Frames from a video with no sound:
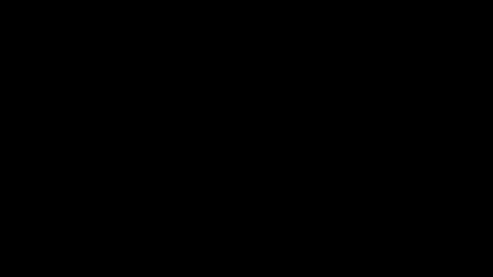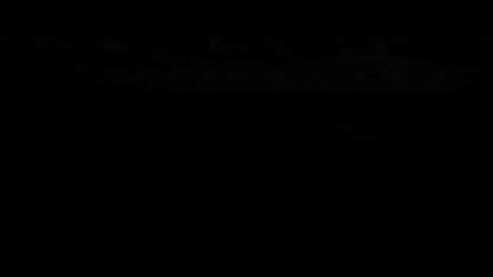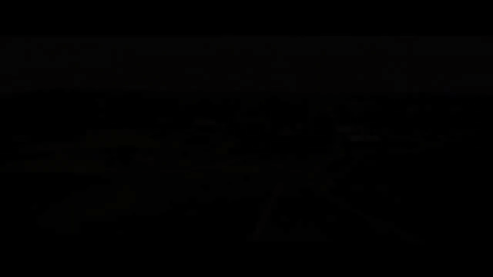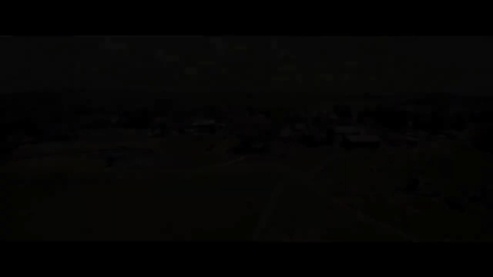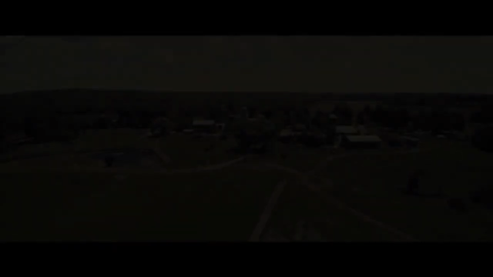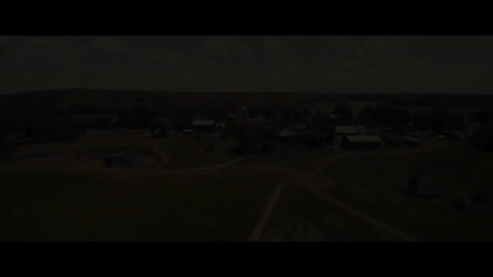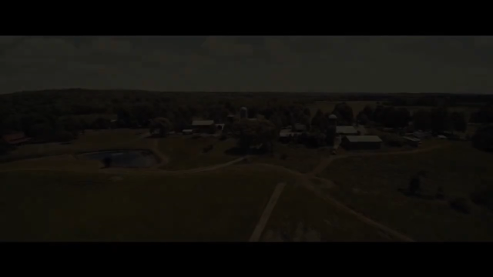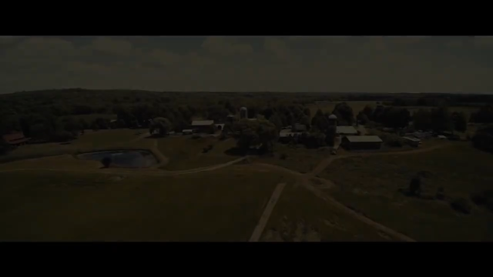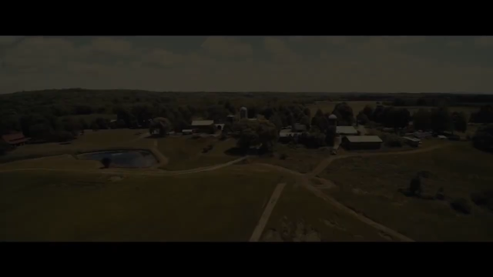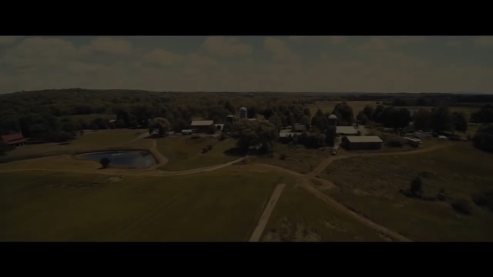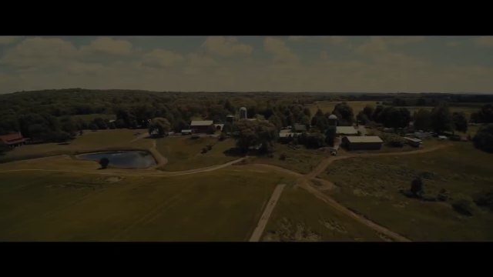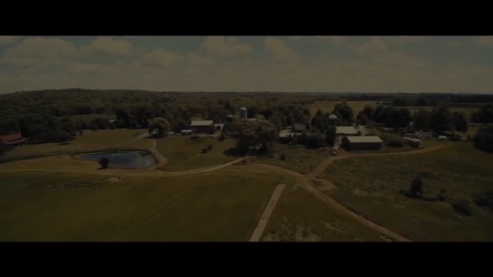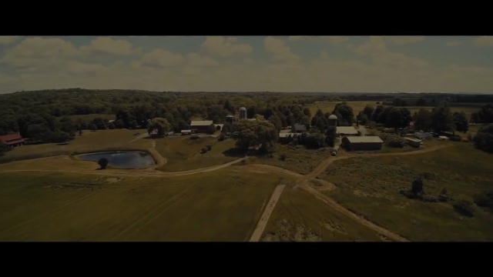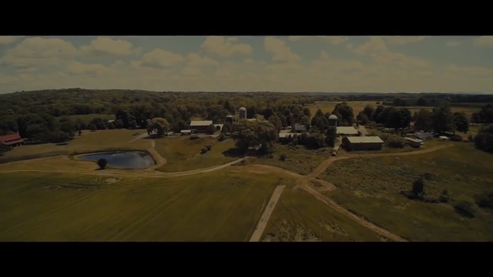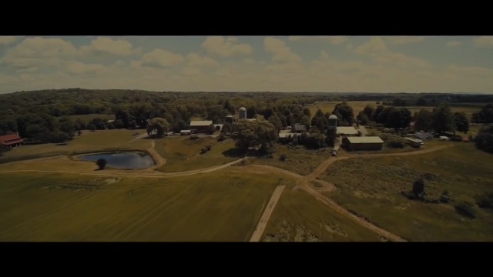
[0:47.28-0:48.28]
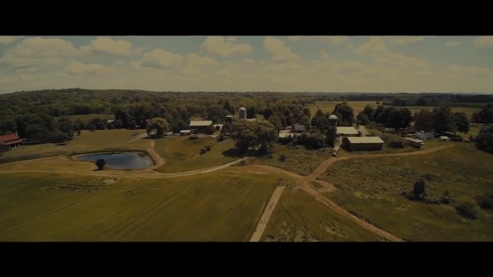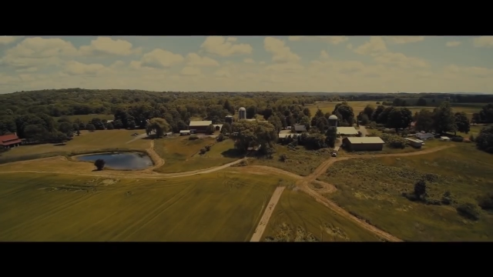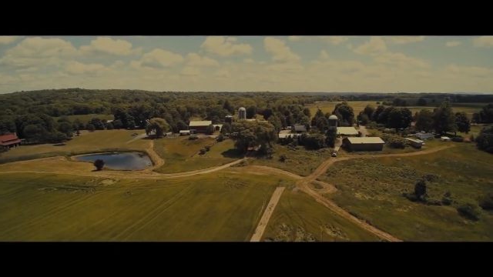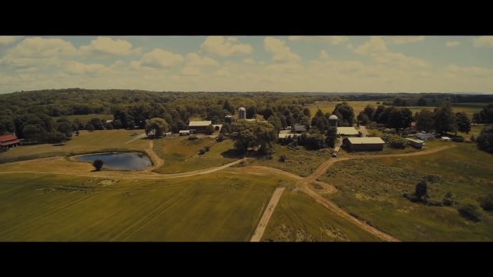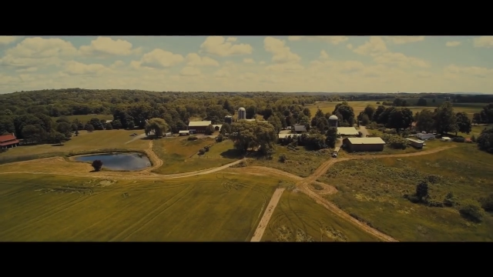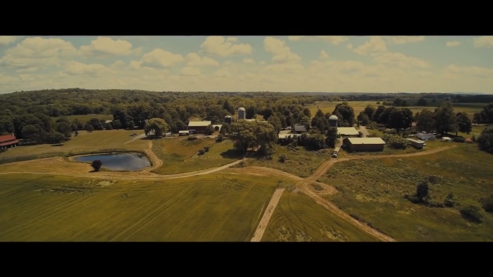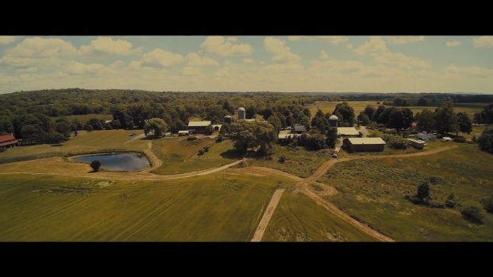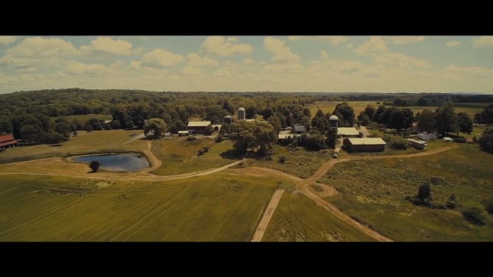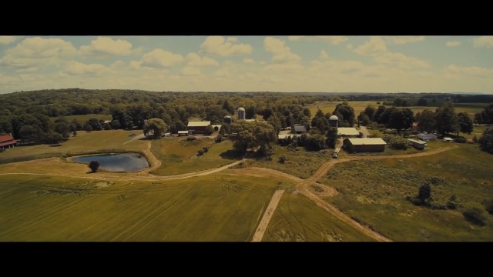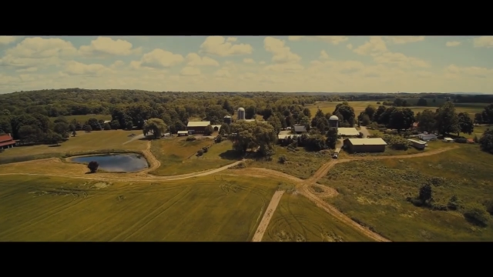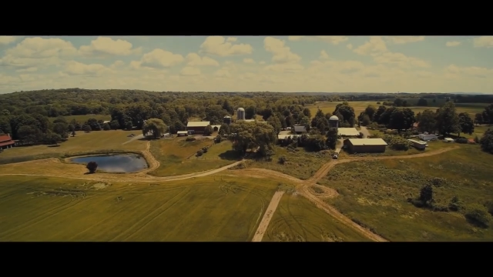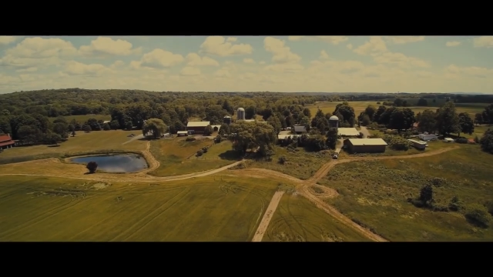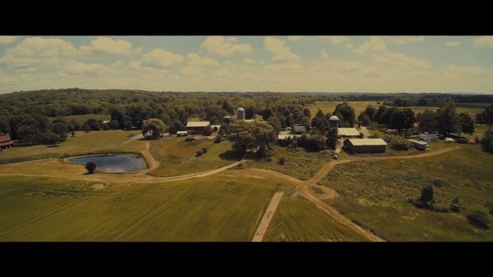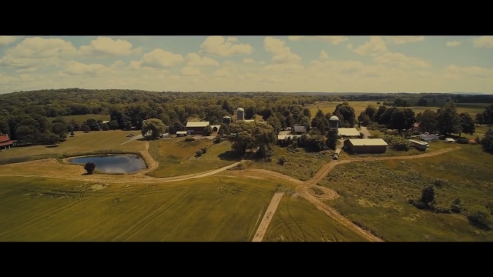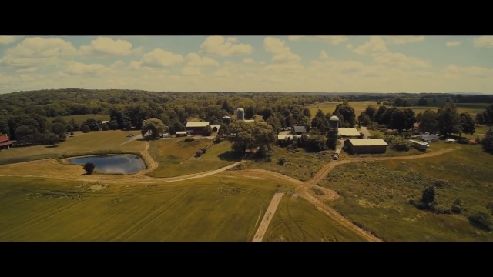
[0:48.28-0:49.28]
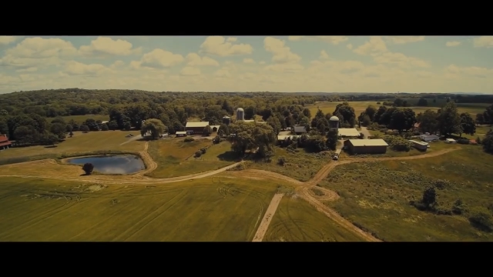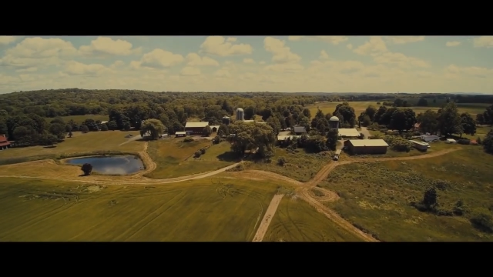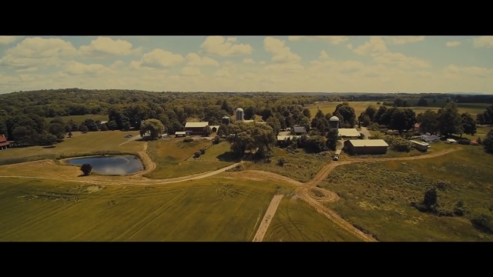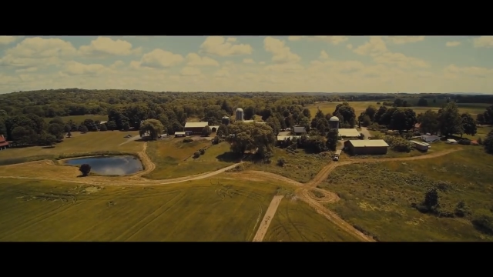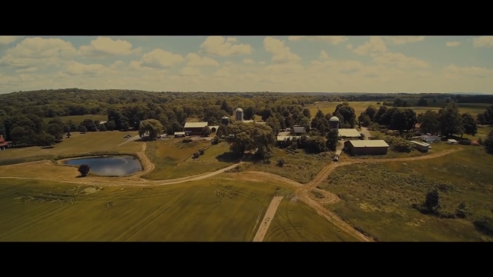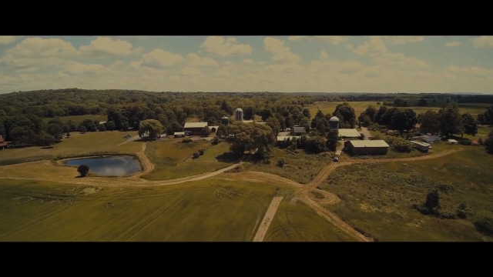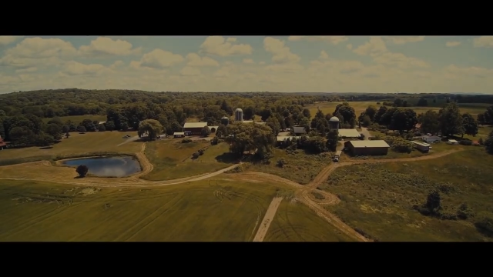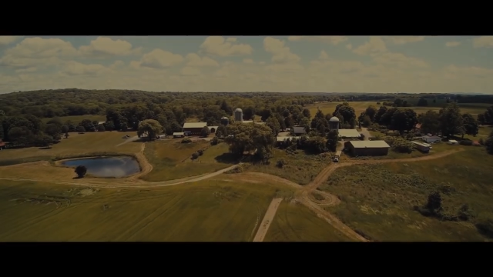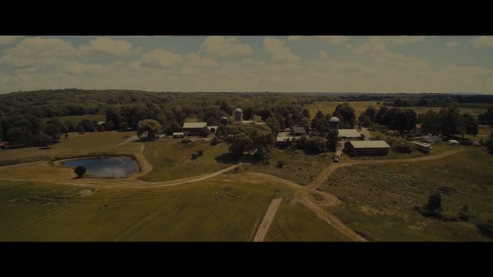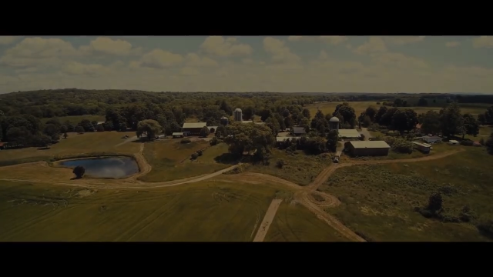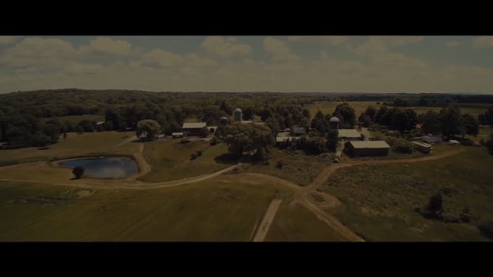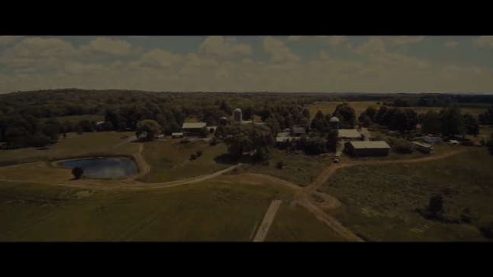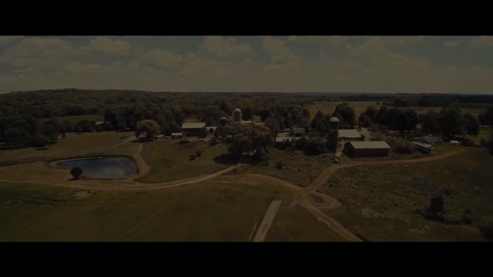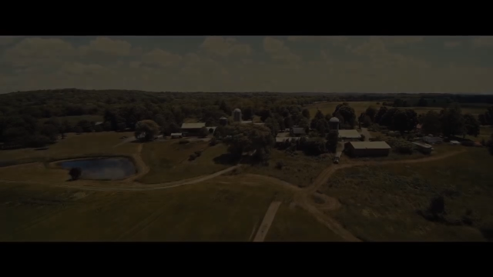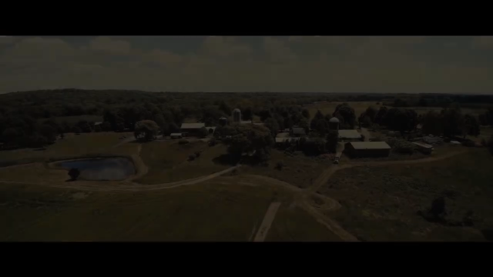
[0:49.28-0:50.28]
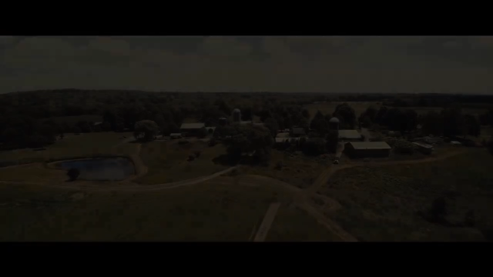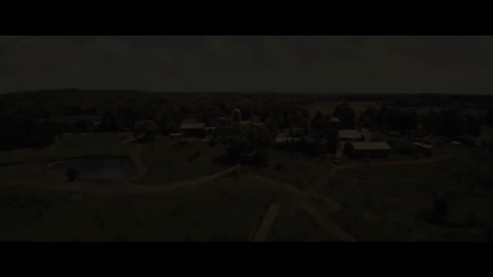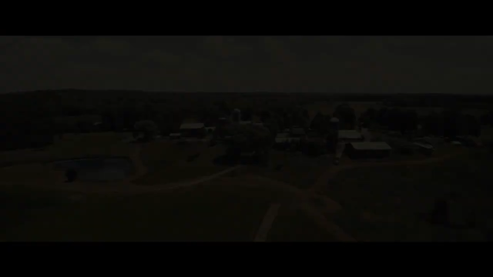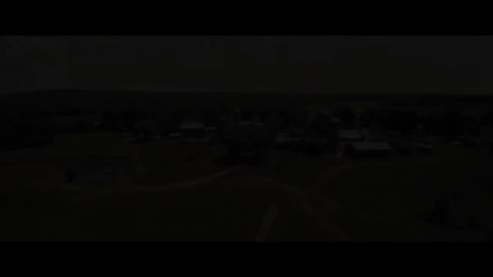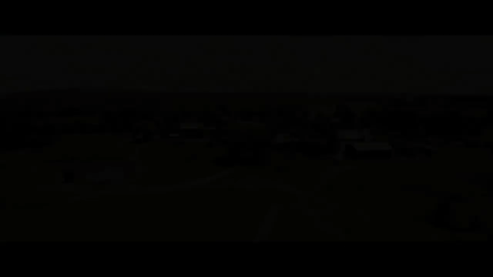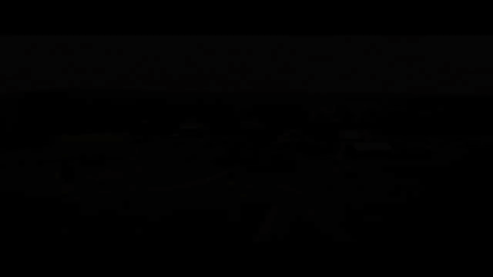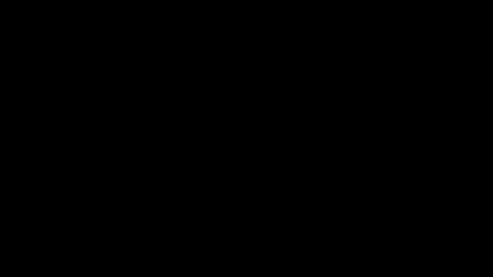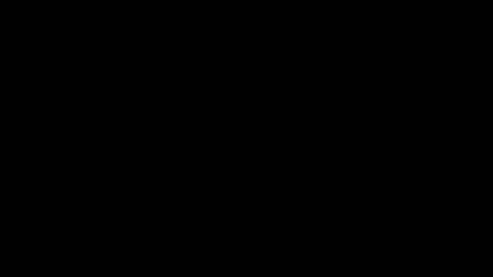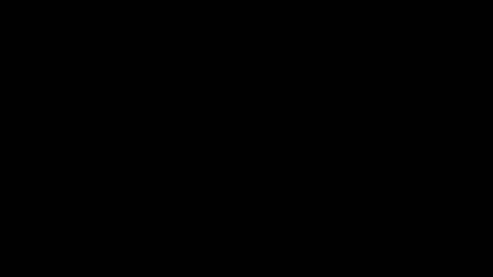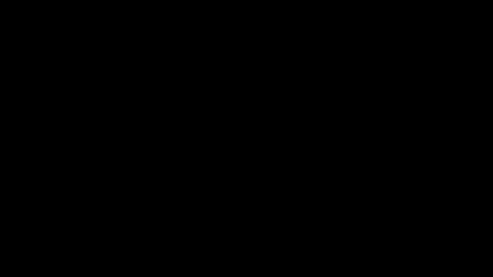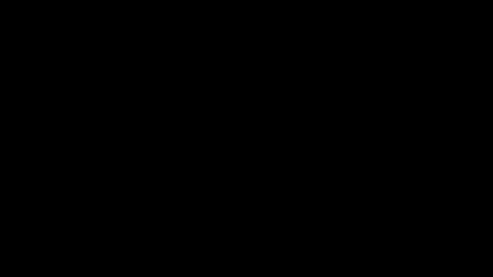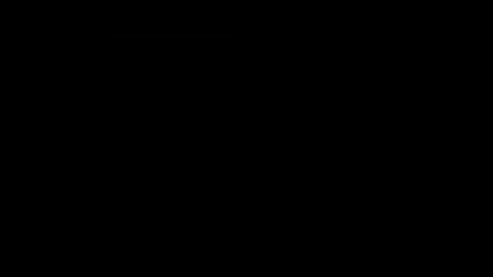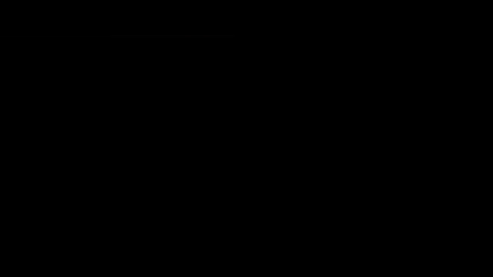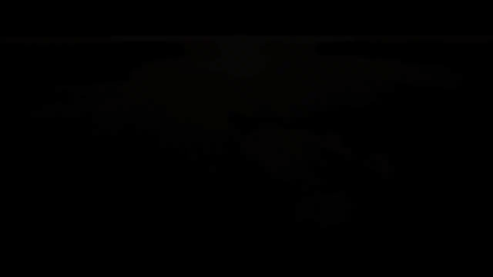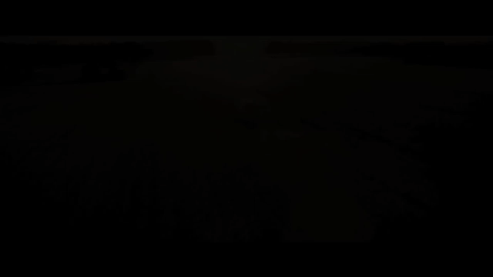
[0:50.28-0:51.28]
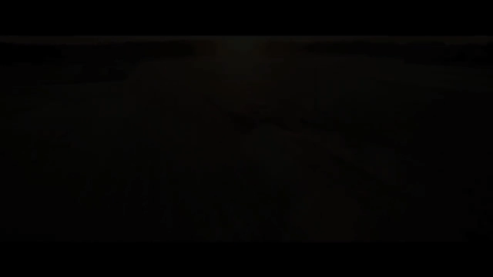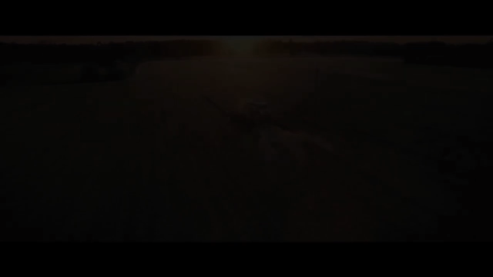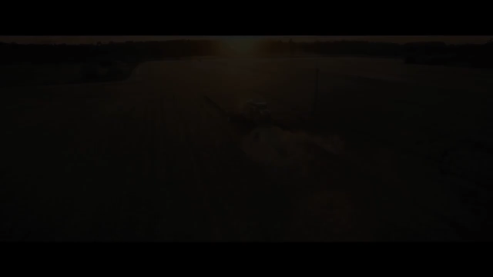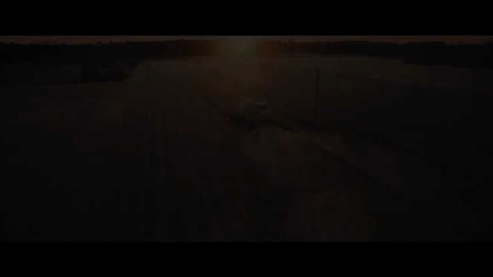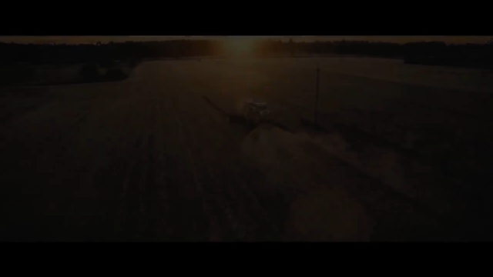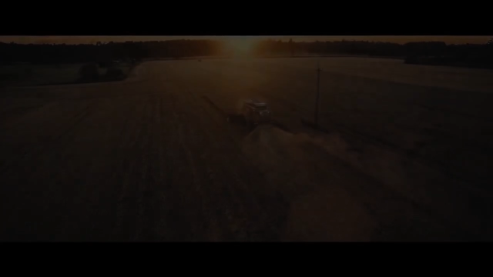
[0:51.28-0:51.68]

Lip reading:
(no speaker visible)